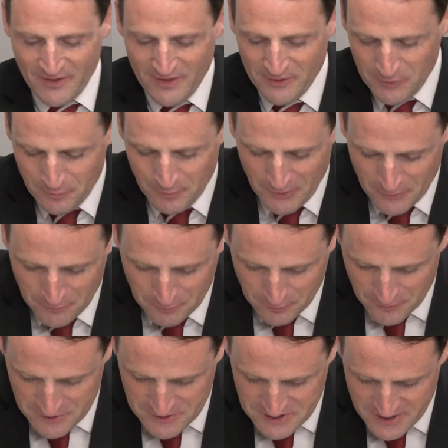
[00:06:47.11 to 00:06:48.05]
Thank you both.
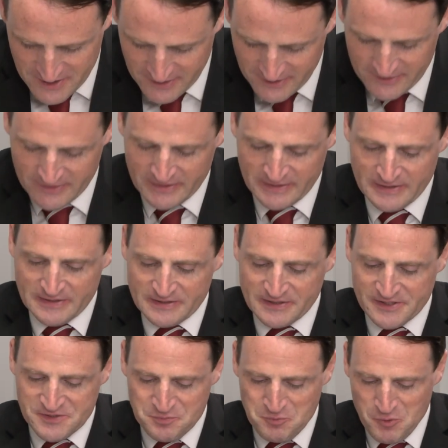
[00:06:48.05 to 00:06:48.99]
Appreciate it.
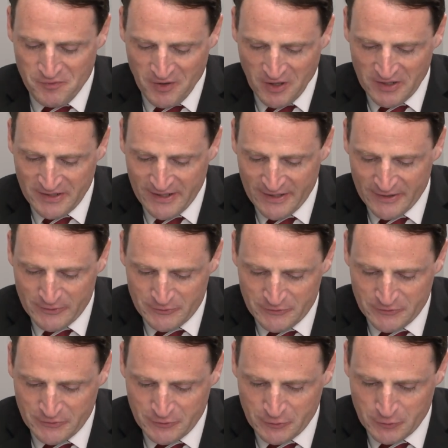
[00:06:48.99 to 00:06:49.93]
Let's move on now
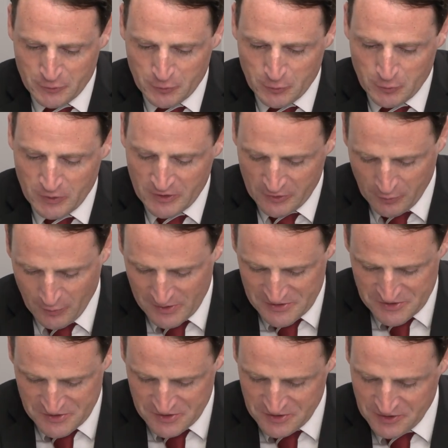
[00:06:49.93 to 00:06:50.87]
to
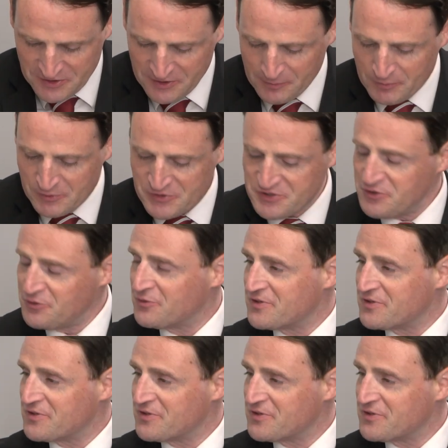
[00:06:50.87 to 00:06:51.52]
question number 2.